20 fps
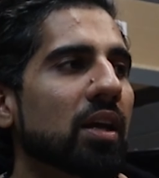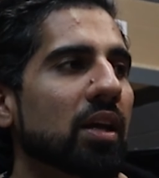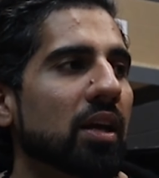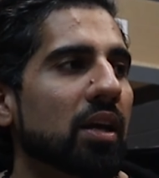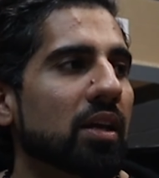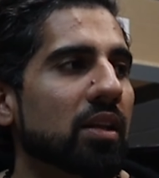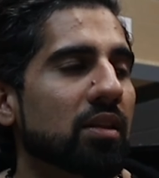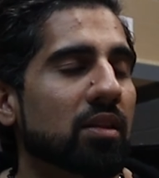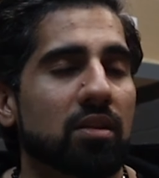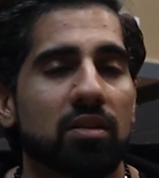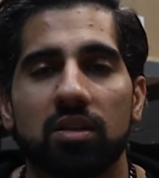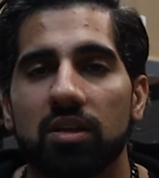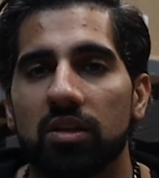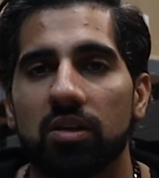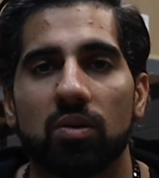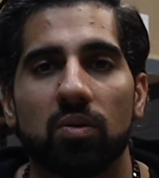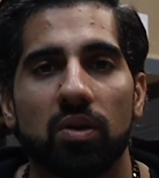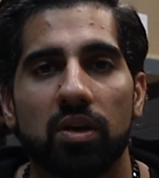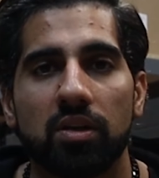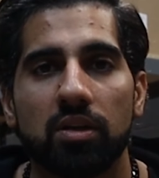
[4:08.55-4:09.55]
And you
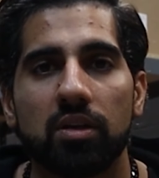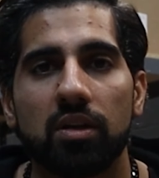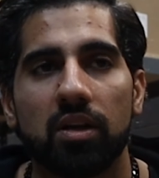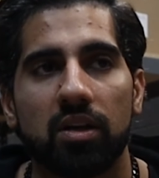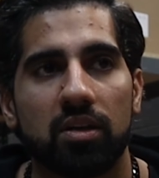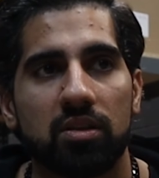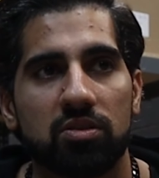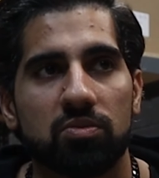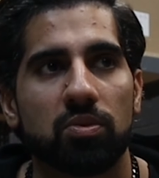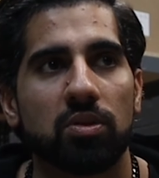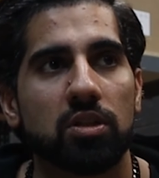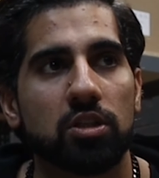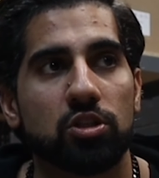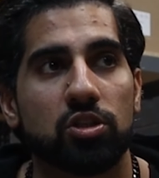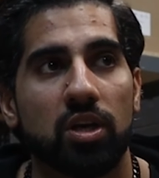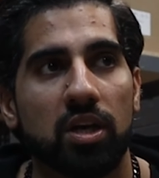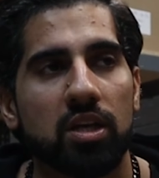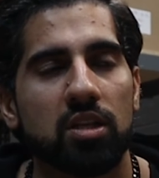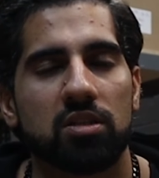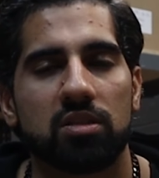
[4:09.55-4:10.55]
know, internet has really
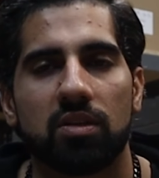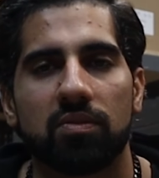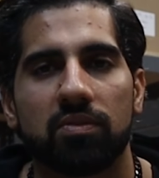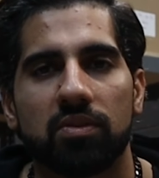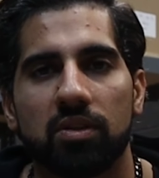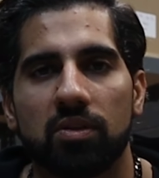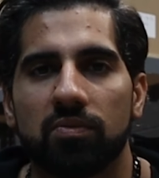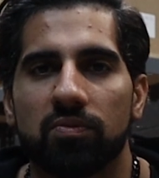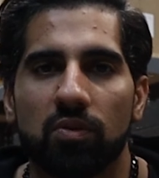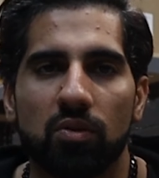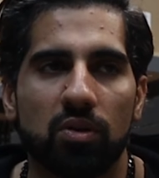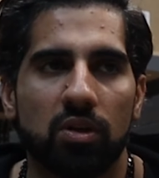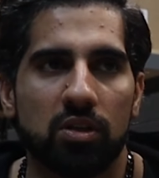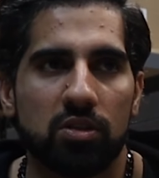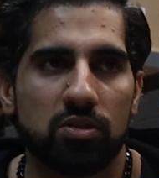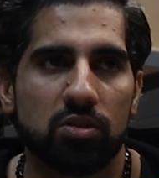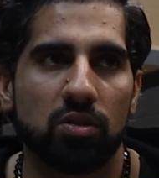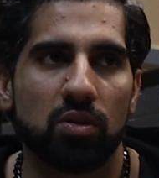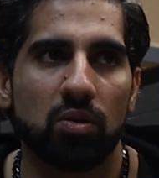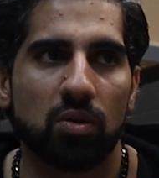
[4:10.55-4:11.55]
changed everything for
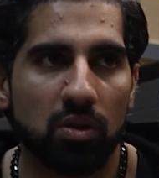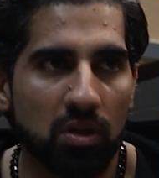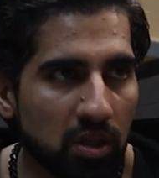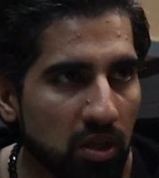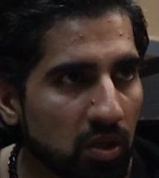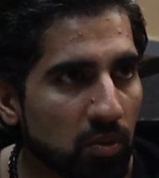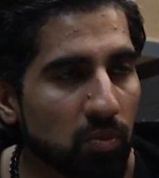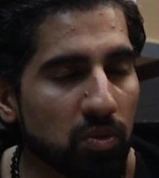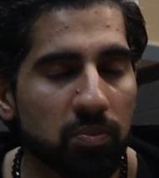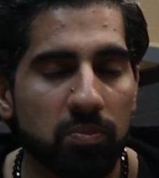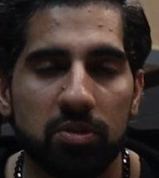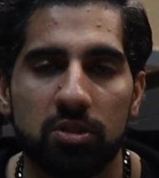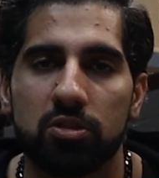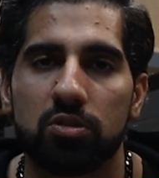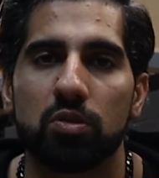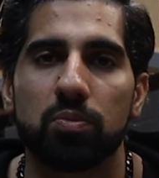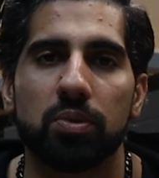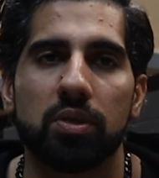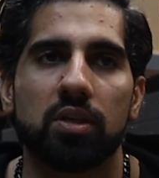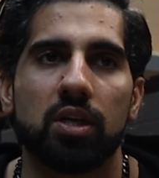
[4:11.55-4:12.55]
us. So we'd be
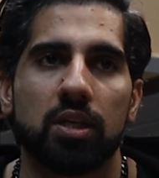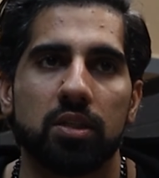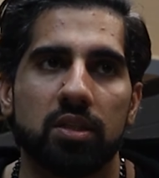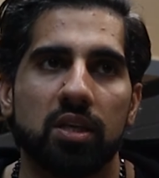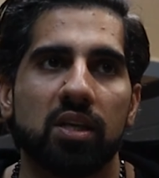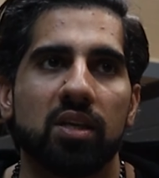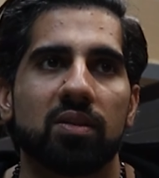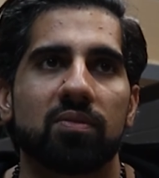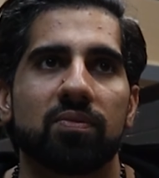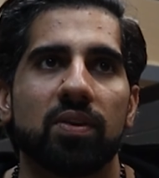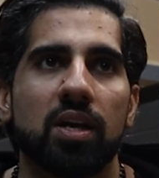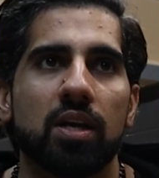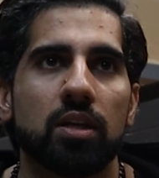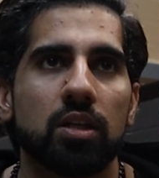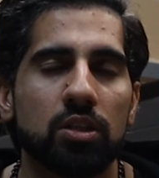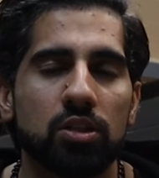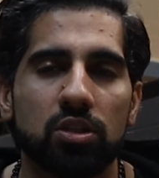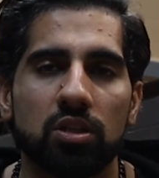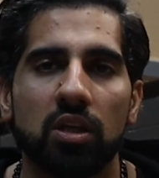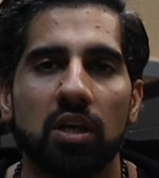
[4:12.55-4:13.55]
stupid not to take
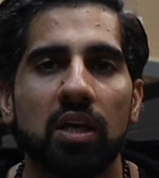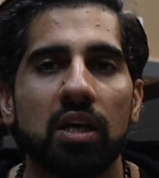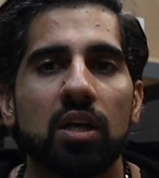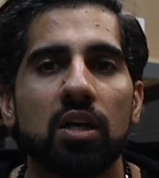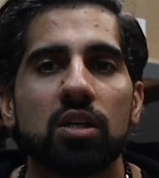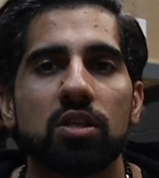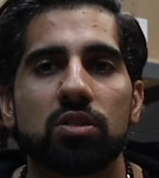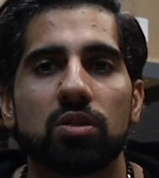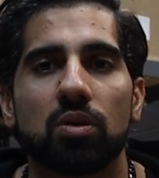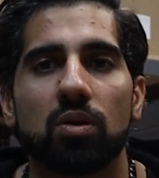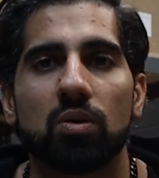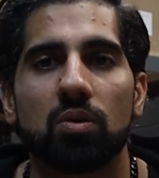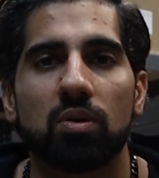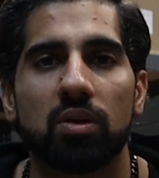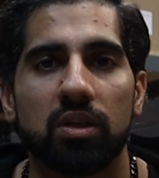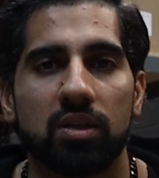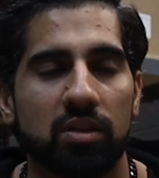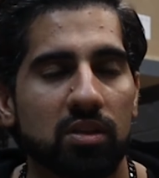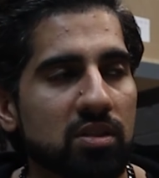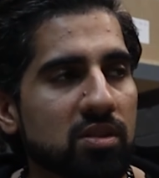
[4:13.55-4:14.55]
advantage. So
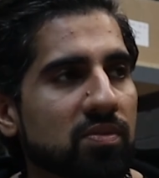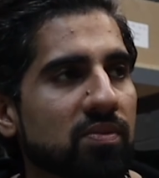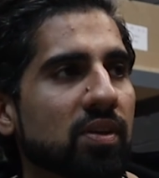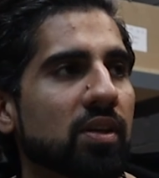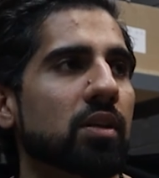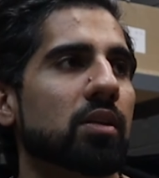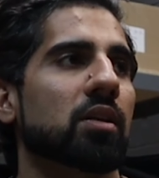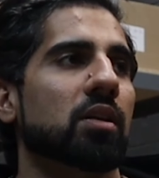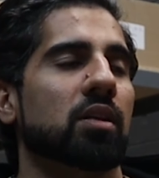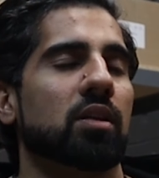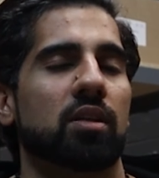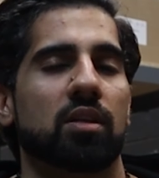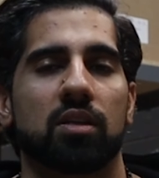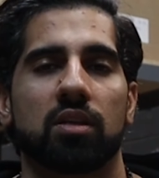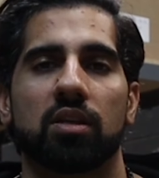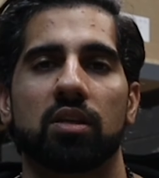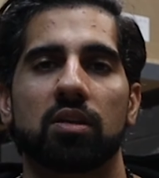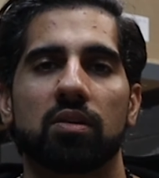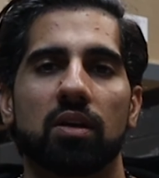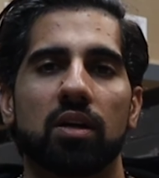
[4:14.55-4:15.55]
in this vid,
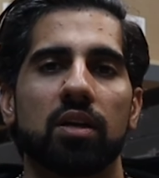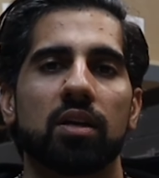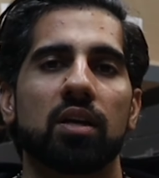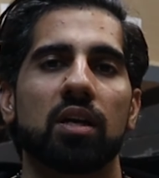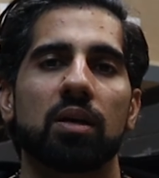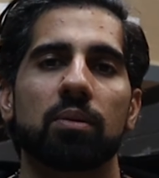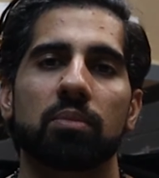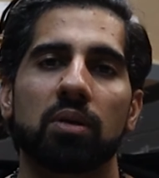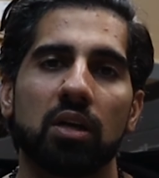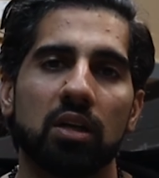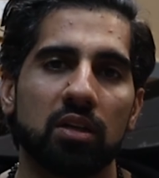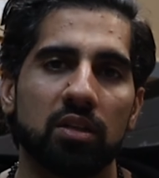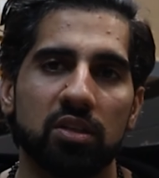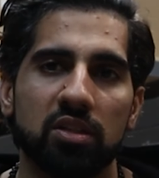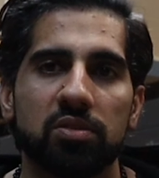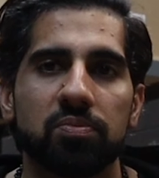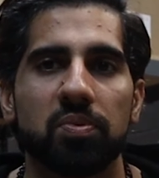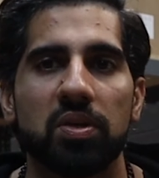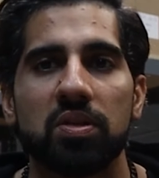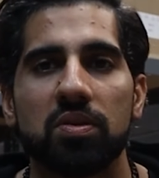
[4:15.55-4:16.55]
here I am. I'm gonna
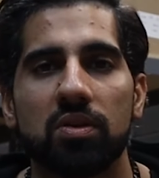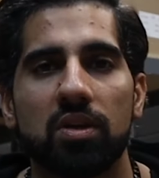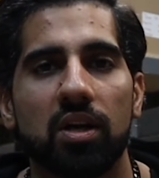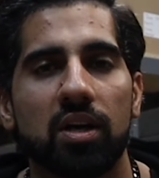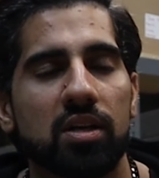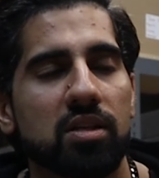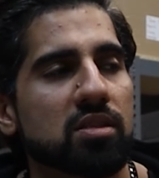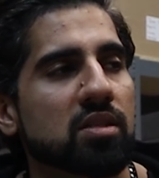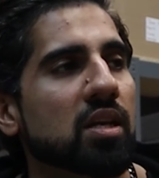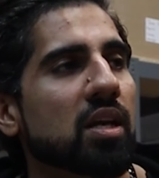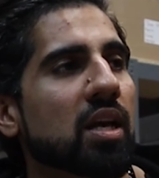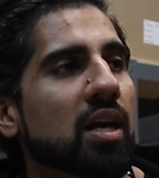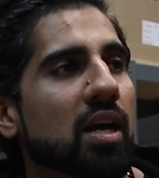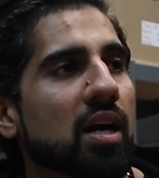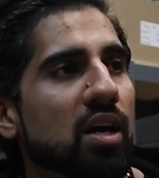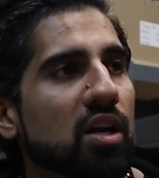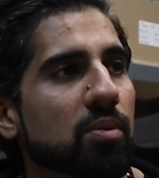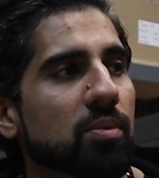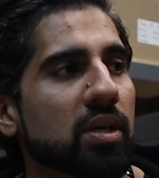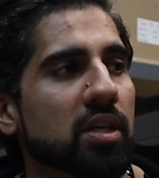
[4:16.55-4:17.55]
explain to you guys
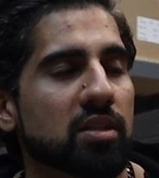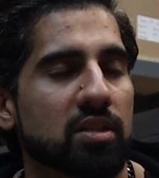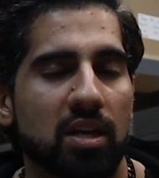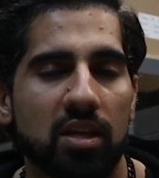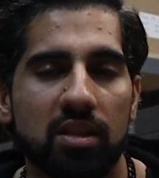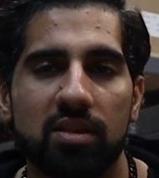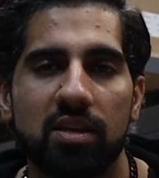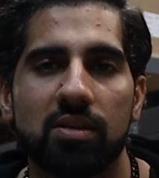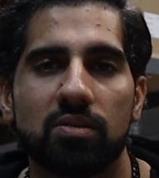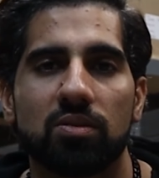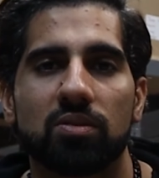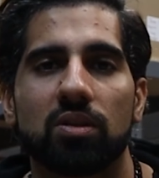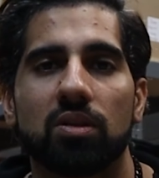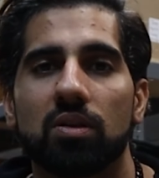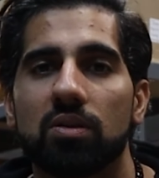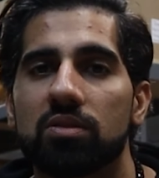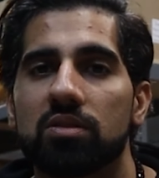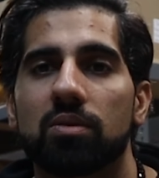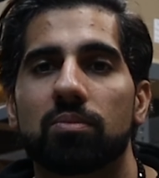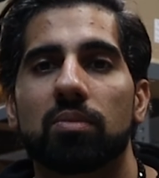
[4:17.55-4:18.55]
how to make
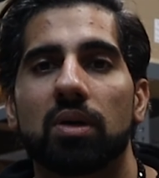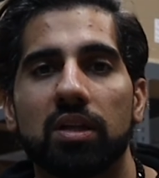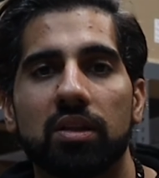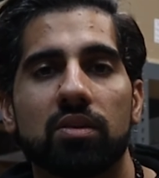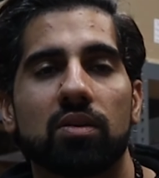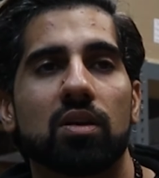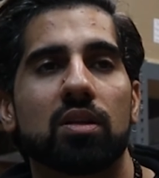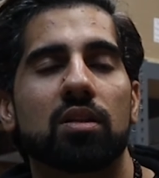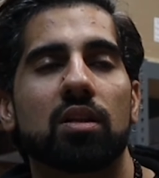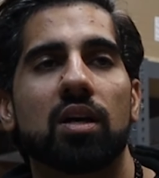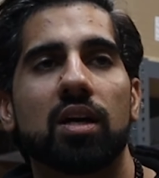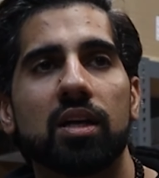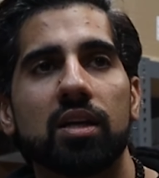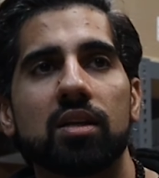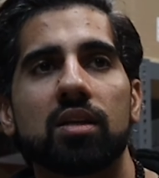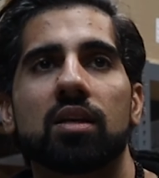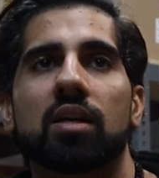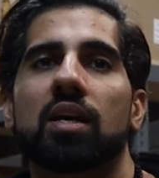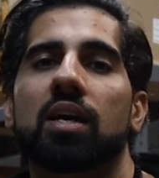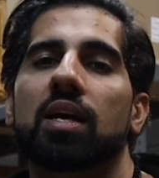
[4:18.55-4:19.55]
$10,000 a month
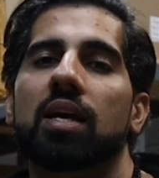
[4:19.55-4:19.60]
online.